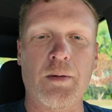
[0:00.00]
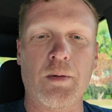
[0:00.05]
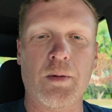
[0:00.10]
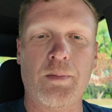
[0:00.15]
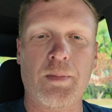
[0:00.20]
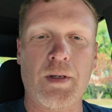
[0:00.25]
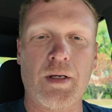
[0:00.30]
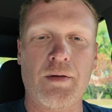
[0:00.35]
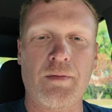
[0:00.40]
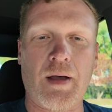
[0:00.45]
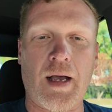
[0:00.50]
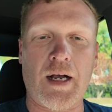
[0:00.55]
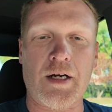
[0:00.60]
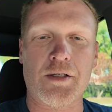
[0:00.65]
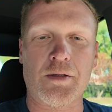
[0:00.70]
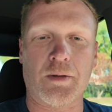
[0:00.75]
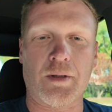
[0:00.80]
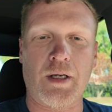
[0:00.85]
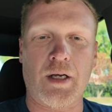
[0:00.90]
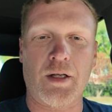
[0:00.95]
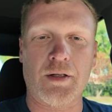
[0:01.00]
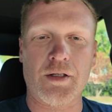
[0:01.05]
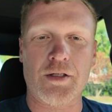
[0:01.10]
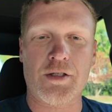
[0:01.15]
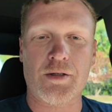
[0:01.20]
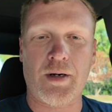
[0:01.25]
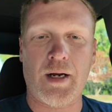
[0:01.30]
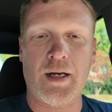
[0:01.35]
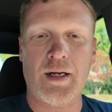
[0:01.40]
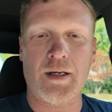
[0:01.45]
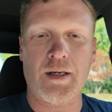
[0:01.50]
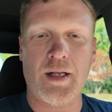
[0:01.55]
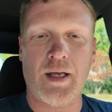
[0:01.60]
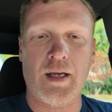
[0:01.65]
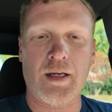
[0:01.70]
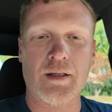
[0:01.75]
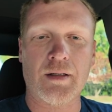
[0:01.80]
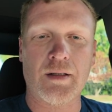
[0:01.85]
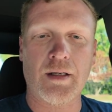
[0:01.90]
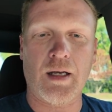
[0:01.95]
will be of actually on the training
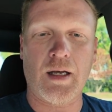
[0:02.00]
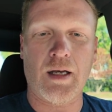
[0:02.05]
day.